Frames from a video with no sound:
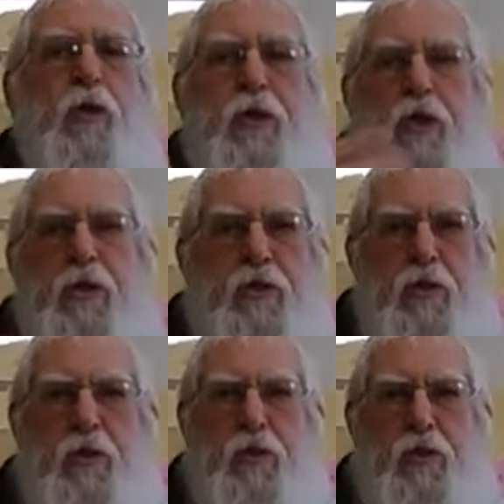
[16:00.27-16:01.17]
more in
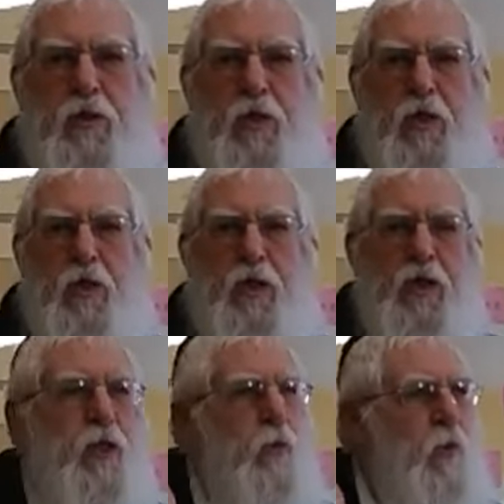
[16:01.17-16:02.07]
Chassidus
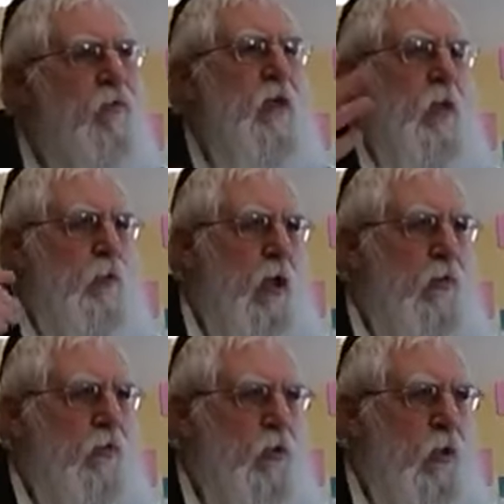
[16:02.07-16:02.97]
in the revealed
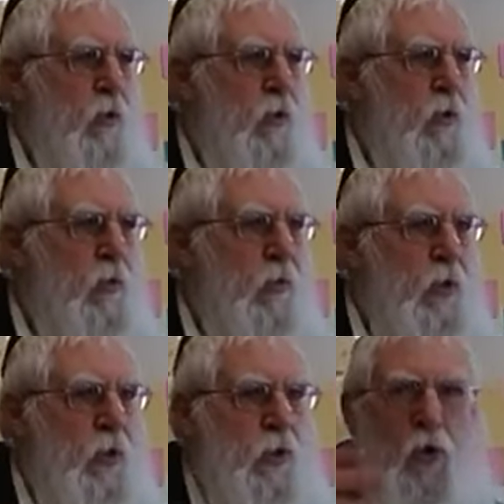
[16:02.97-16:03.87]
part of Torah,
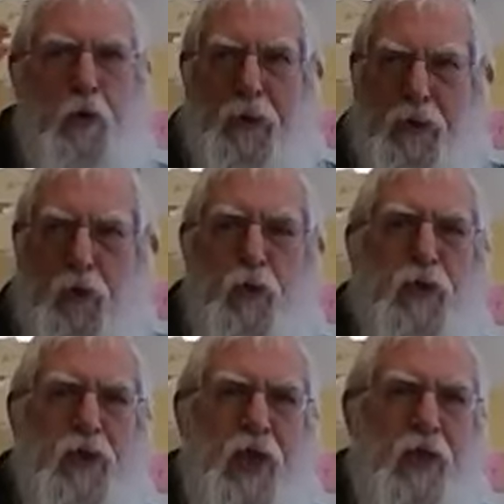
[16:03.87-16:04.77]
when we talk about
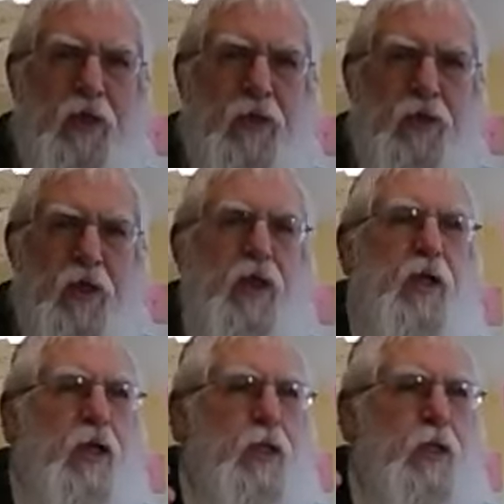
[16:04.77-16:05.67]
Torah scholars,
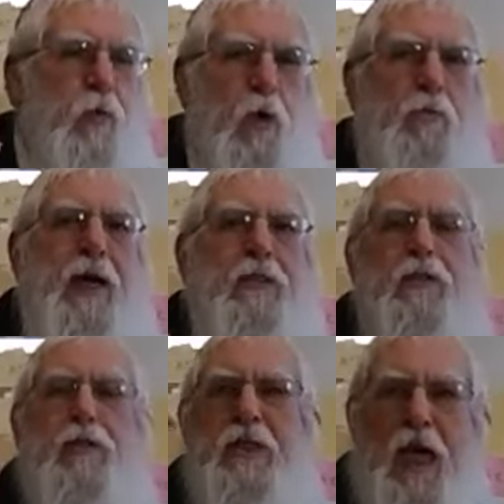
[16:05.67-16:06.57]
it's more about
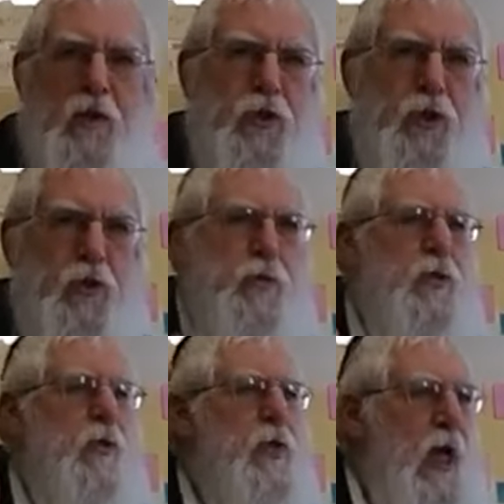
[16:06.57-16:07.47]
their scholarship,
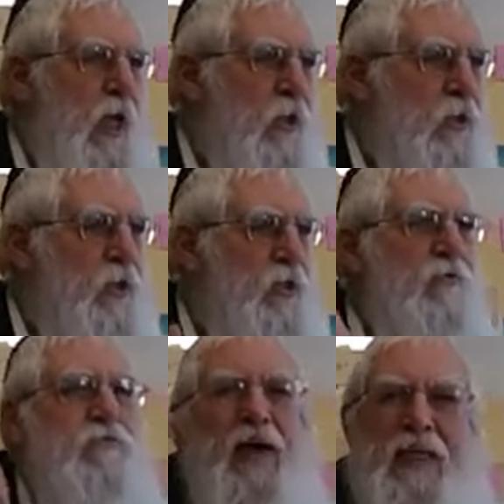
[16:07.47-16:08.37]
their knowledge,
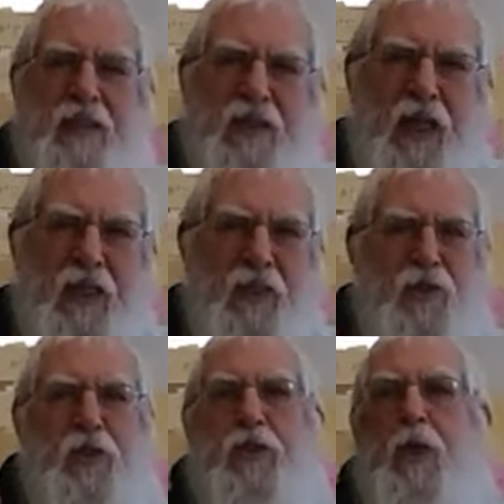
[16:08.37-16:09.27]
their vast knowledge,
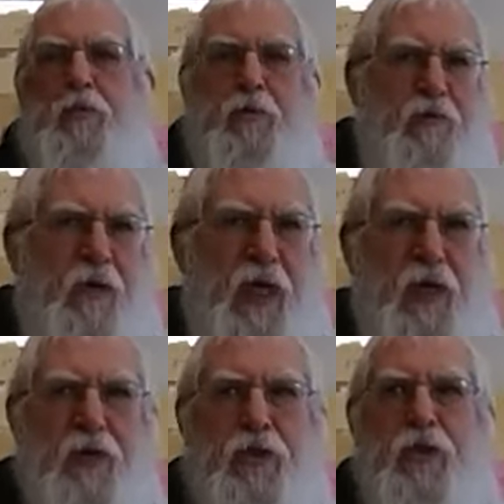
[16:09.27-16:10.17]
the depth of their
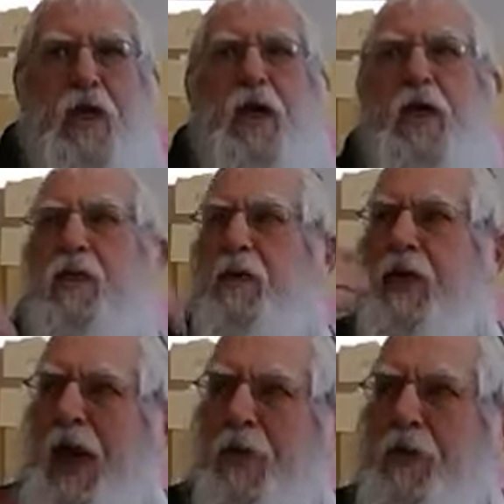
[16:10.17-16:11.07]
knowledge, their
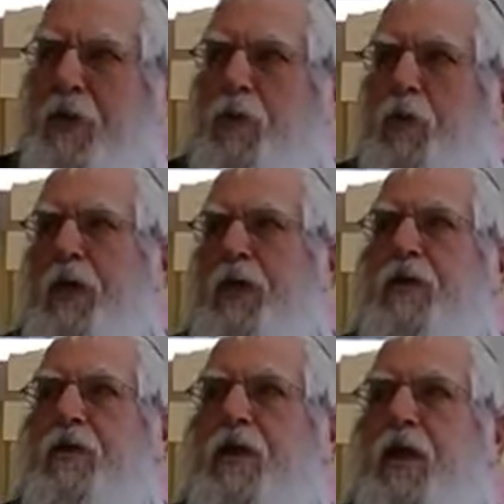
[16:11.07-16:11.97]
character
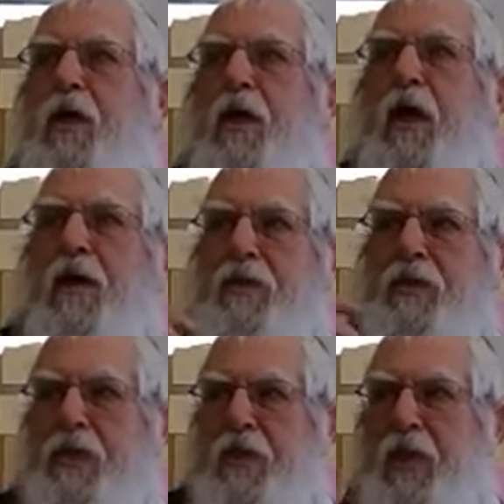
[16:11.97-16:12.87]
traits,
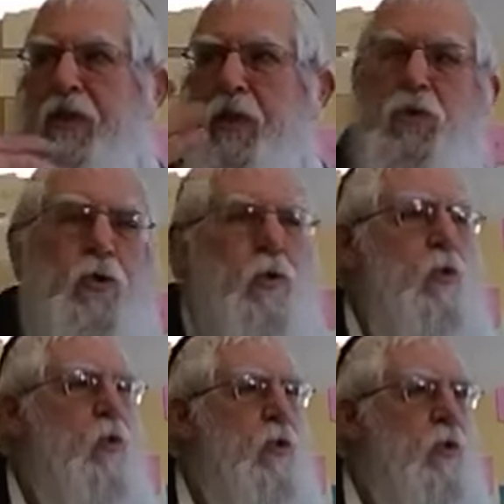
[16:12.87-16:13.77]
everything that they
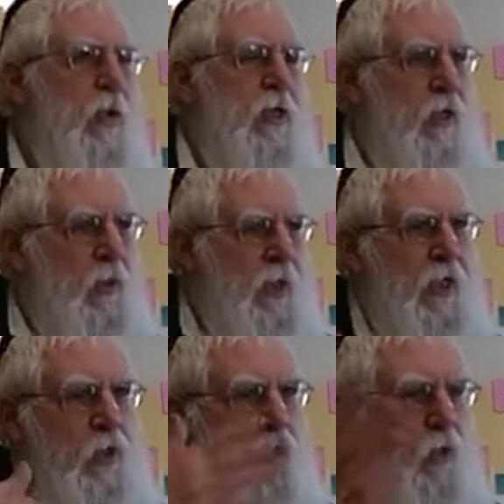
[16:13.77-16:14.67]
do and the way they
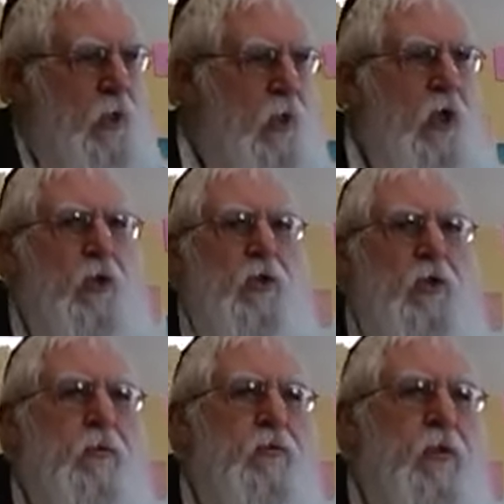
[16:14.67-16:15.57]
relate to one
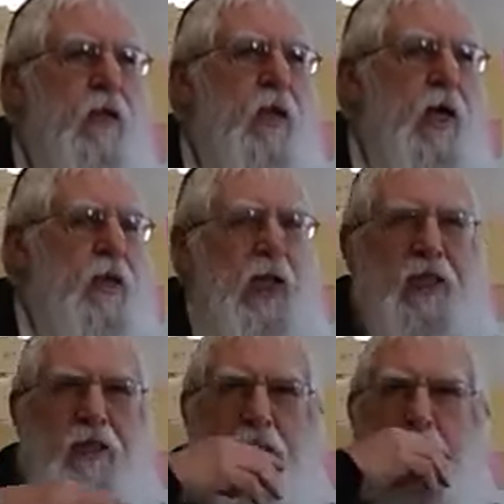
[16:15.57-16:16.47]
another. And
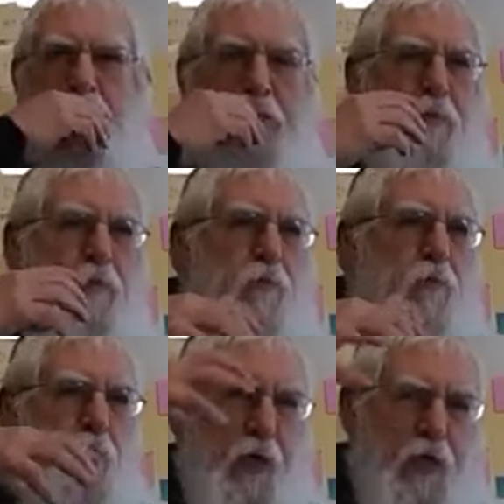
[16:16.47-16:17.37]
that's
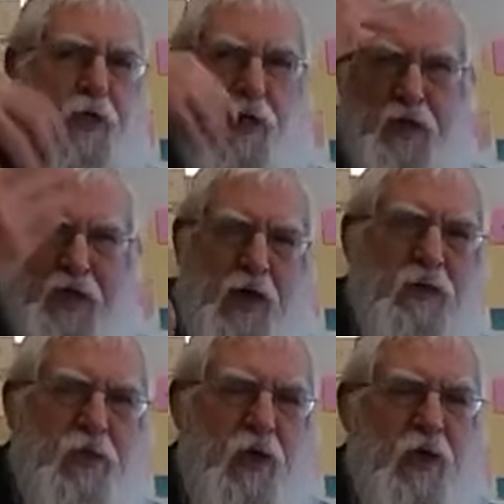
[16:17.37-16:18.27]
the way it is on the
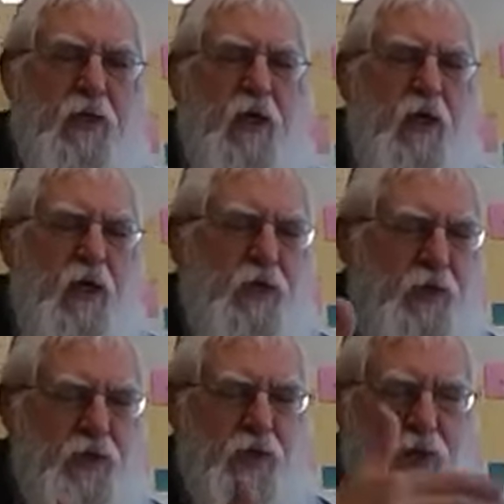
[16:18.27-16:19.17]
outside. And
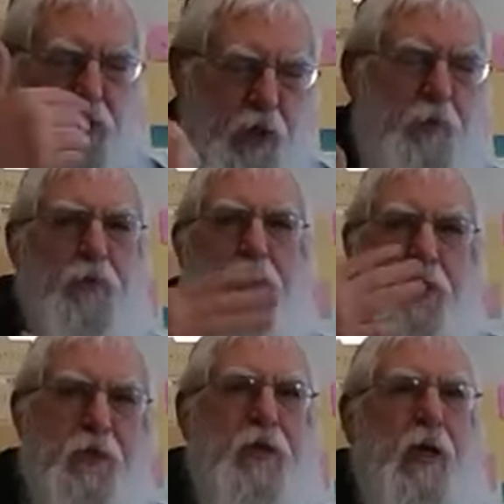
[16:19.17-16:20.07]
this is a deeper
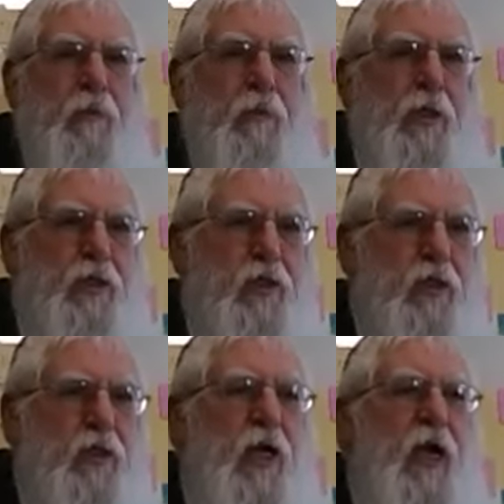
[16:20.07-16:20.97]
inner
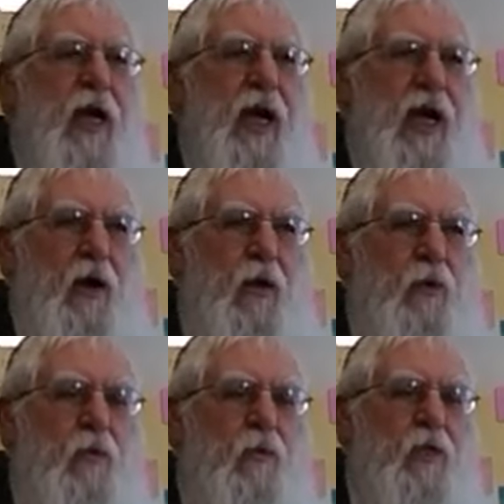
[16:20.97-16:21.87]
dimension,
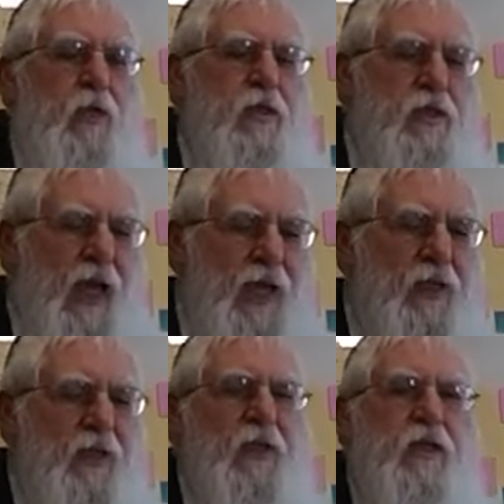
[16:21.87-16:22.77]
how
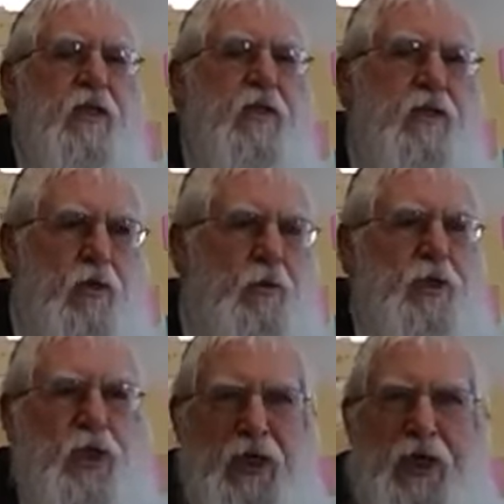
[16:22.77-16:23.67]
tzaddik is so
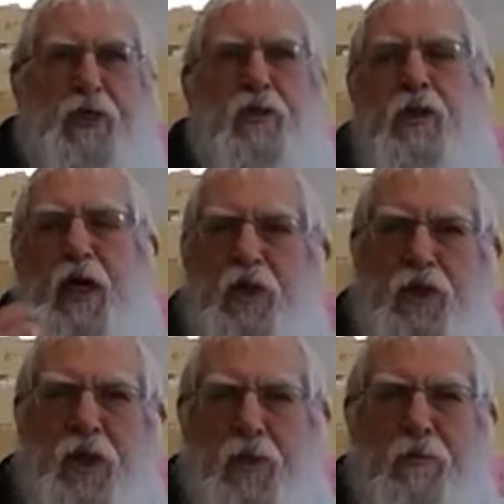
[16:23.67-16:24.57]
much connected to
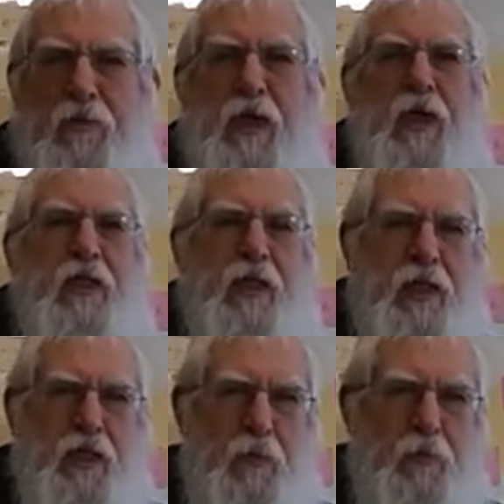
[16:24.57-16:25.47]
Hashem that
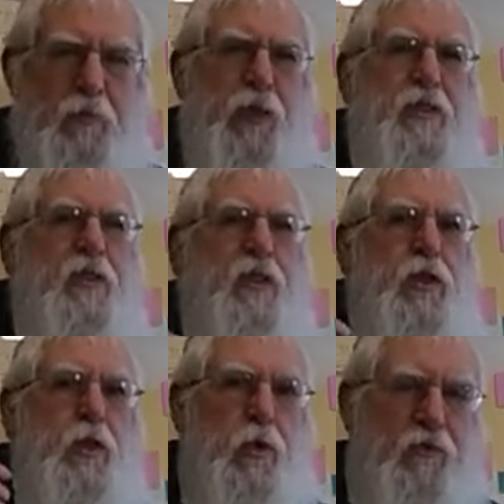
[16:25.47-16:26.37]
Hashem's presence
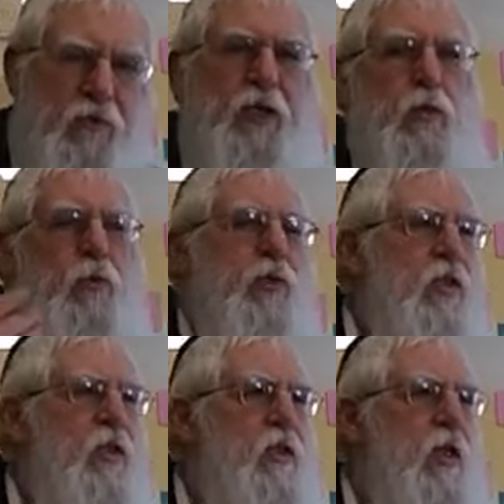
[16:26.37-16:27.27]
is revealed
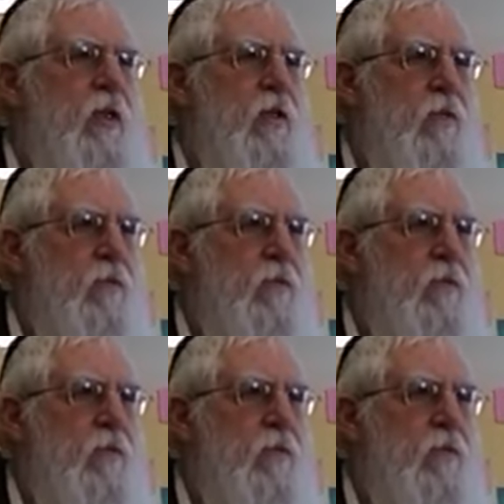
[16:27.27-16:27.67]
within the tzaddik.